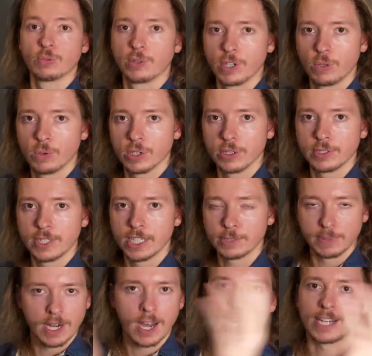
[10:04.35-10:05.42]
the real world has
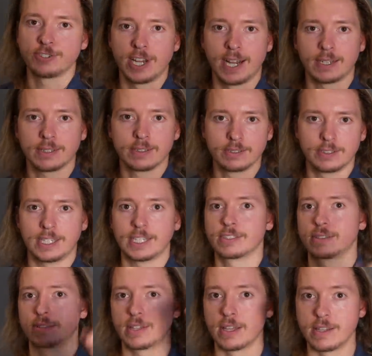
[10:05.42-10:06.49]
been hijacked. So
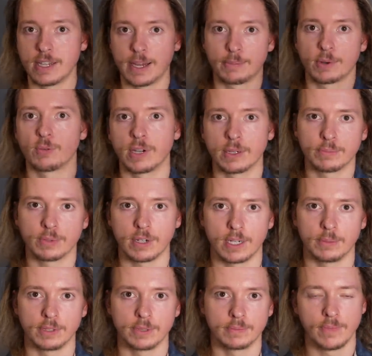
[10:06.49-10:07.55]
that's the number one
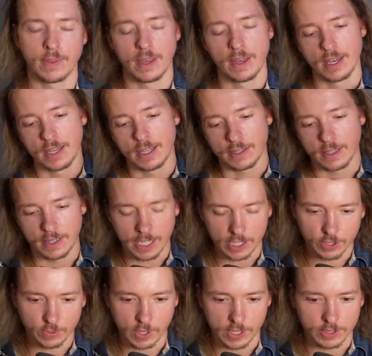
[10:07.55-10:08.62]
problem. The
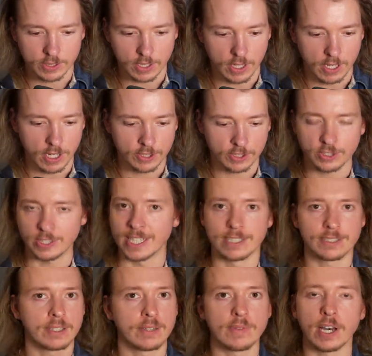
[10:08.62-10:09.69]
next ones are just
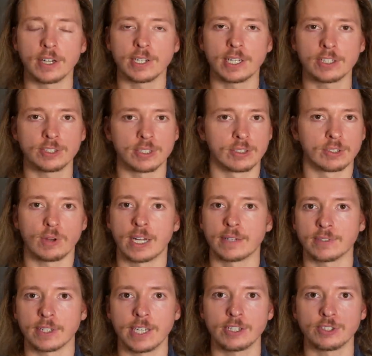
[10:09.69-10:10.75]
instant validation,
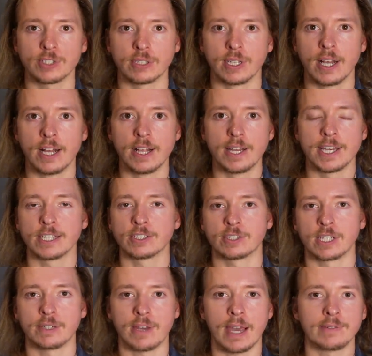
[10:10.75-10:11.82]
gratification.
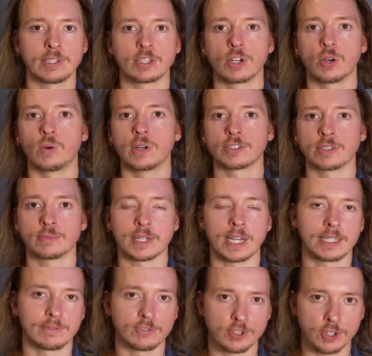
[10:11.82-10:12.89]
Instead of having to go on some
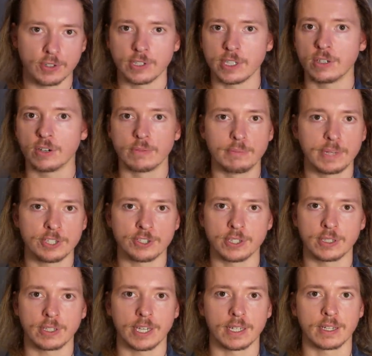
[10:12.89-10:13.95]
kind of journey or
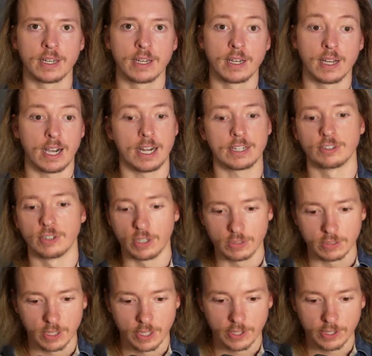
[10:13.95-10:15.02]
mission, like, I don't know,